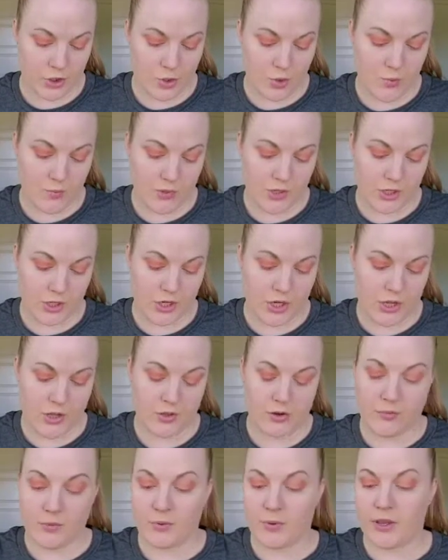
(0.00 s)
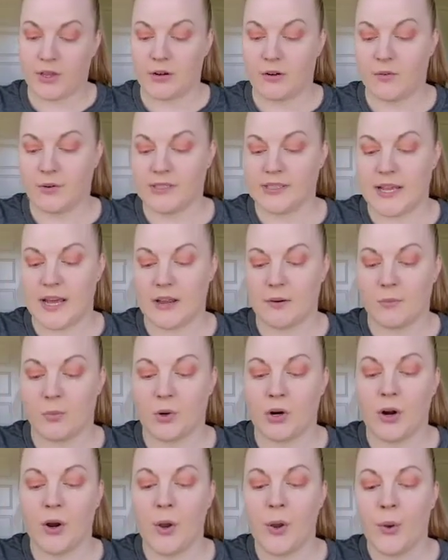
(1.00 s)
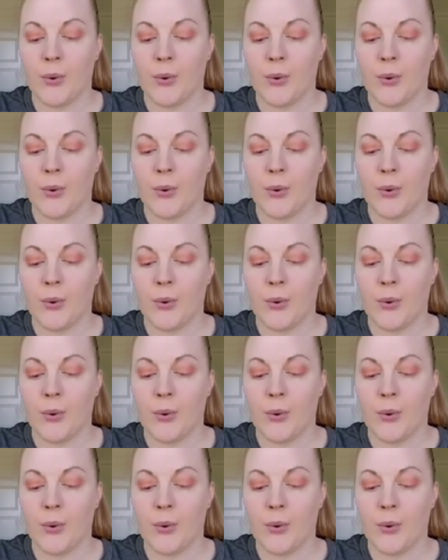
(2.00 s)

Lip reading: too much color, but we can always add more.